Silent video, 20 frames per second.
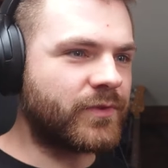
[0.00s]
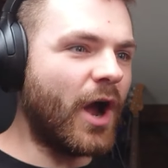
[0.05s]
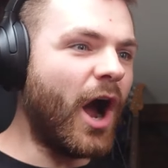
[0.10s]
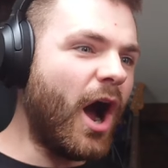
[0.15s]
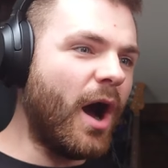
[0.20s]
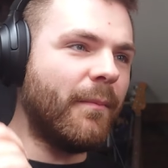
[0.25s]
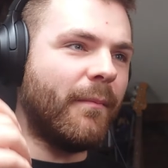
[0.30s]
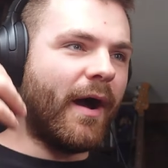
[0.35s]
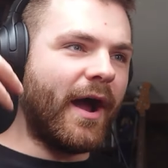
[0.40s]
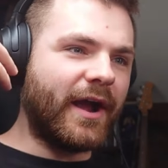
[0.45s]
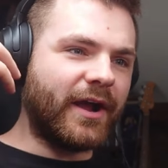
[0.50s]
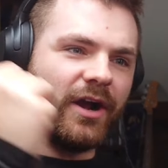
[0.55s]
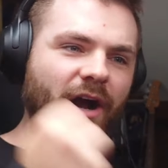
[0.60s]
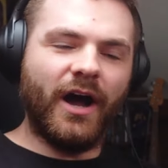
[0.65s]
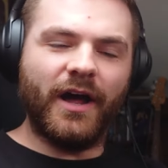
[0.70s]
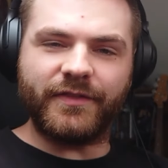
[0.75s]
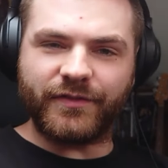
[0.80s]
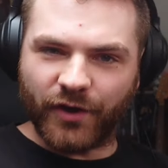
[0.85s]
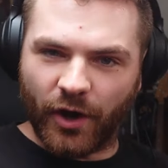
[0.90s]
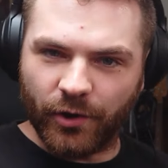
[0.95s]
Oh my
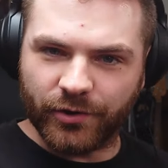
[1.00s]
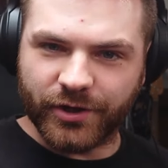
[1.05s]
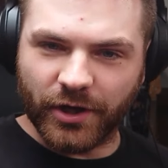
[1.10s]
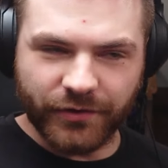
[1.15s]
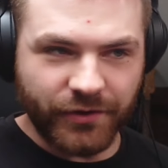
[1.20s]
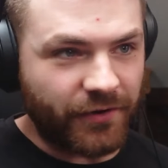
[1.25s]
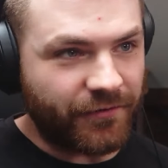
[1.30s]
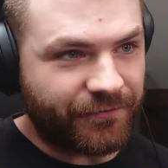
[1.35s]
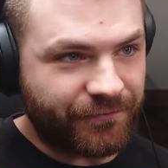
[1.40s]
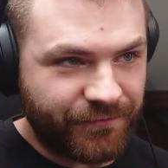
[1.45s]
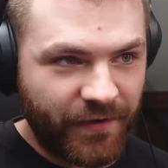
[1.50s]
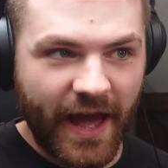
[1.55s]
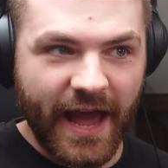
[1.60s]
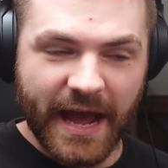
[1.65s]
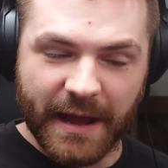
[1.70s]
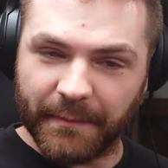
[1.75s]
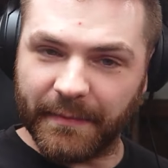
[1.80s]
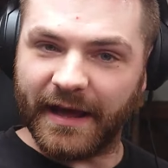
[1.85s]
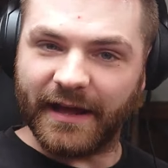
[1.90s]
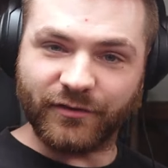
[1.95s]
god, Tokyo, the
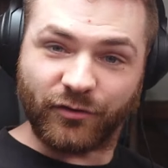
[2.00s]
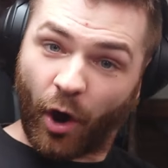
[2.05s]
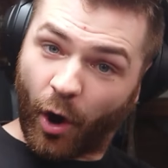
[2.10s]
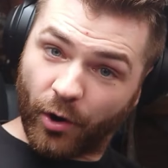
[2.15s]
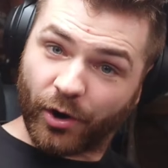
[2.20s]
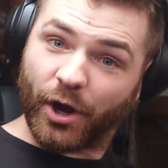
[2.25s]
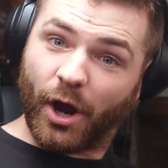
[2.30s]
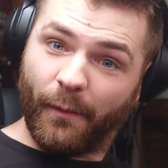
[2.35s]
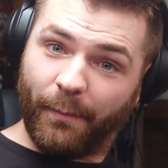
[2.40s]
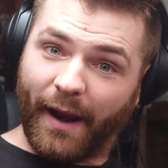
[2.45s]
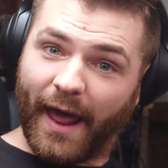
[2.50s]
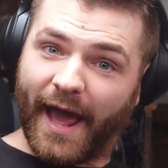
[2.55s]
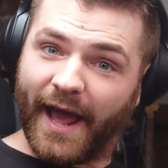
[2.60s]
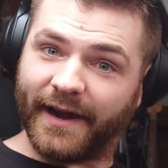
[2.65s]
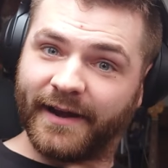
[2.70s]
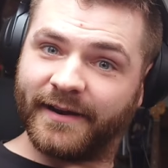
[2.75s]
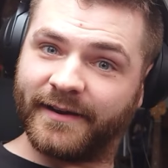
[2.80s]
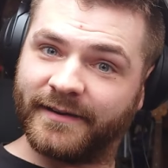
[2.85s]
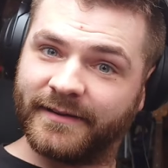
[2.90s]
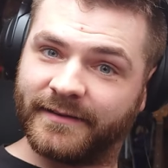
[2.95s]
famous Tokyo
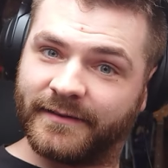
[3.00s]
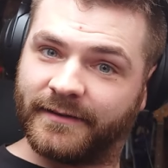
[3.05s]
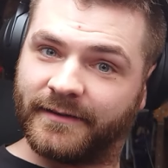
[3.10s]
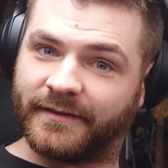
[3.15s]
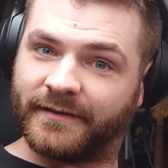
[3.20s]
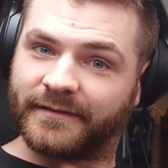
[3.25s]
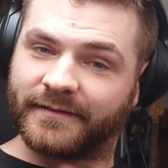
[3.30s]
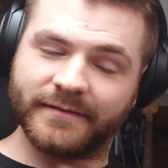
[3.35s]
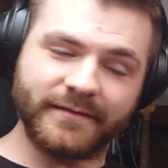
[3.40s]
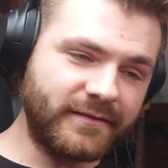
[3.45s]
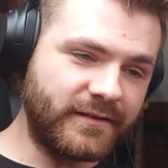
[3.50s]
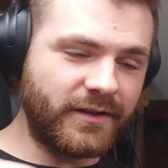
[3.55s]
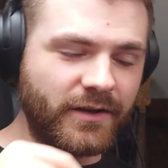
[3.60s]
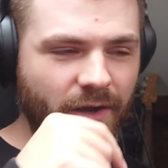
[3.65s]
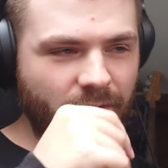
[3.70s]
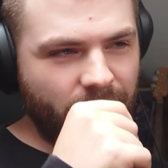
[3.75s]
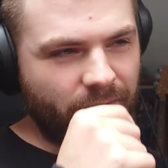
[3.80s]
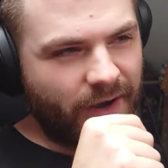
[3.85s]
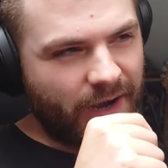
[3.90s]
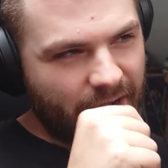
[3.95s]
Blade? You
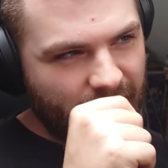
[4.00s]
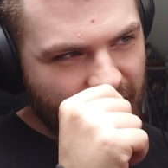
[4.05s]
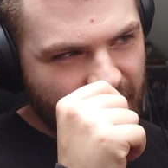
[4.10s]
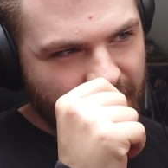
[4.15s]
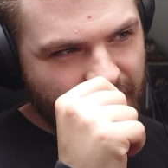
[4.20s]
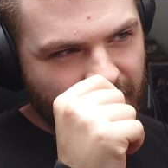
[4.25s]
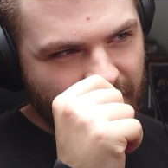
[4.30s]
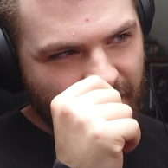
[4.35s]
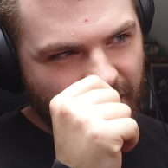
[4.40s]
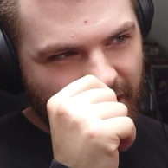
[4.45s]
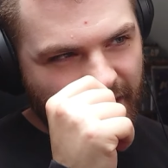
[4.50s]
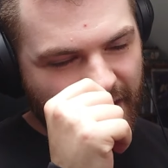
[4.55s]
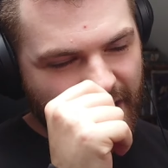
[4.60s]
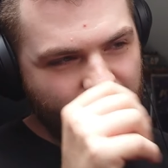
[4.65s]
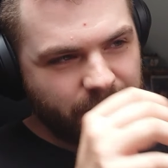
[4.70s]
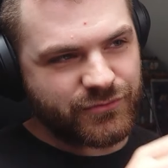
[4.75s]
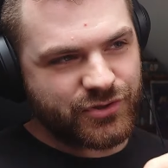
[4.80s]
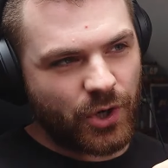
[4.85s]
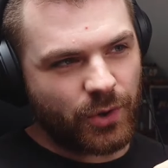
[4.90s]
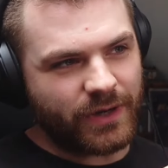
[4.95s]
know, I
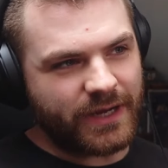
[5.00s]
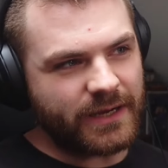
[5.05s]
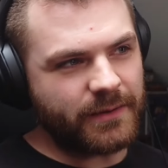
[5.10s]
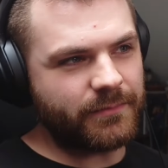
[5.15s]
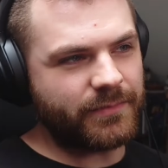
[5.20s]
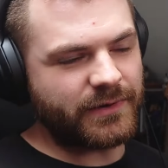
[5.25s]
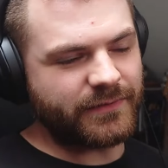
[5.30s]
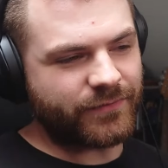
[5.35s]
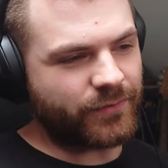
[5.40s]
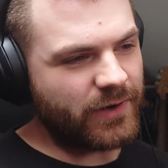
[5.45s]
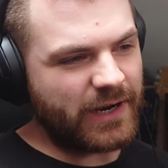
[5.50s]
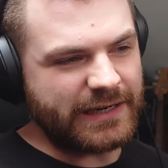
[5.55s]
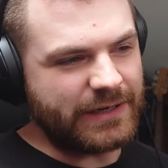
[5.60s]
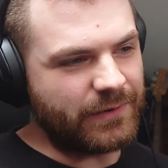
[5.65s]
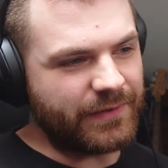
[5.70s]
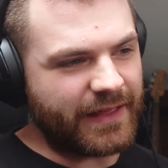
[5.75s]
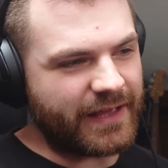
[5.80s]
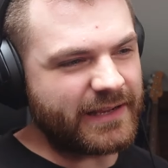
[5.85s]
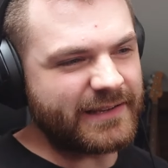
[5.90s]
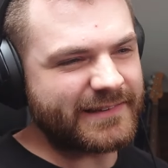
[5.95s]
am joking, but for all I
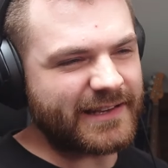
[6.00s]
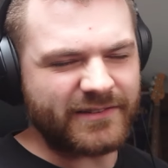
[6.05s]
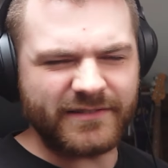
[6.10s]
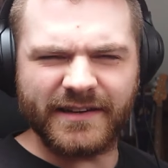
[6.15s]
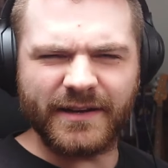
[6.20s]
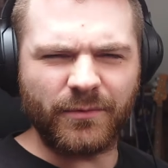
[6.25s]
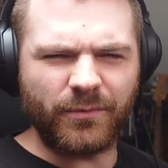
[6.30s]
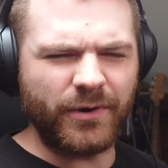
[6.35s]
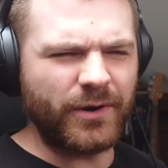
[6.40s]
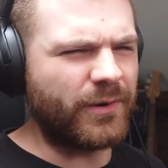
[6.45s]
know, that is actually a